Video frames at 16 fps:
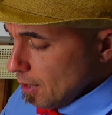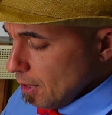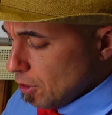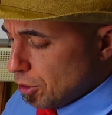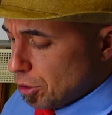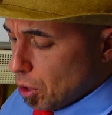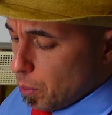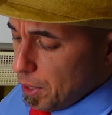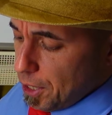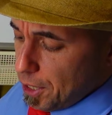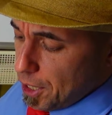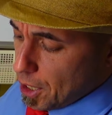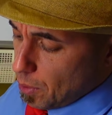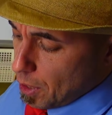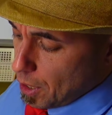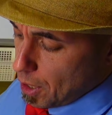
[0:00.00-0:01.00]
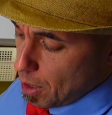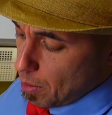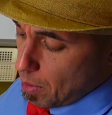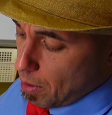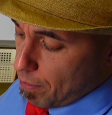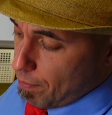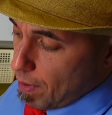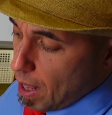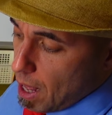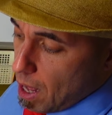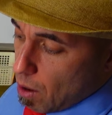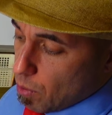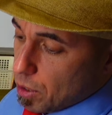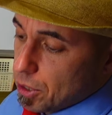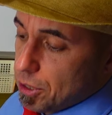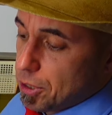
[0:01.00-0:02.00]
So in here we learn about
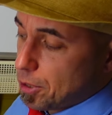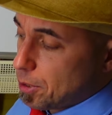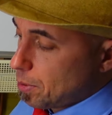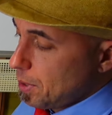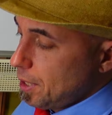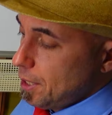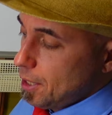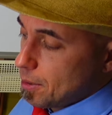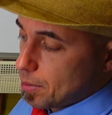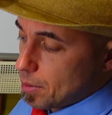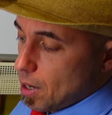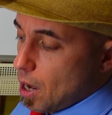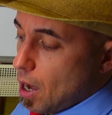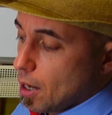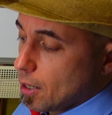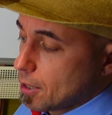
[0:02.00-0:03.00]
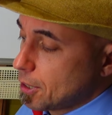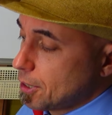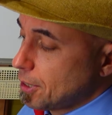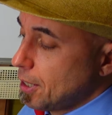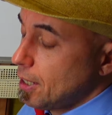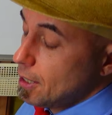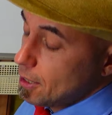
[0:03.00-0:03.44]
flowers, trees, rocks,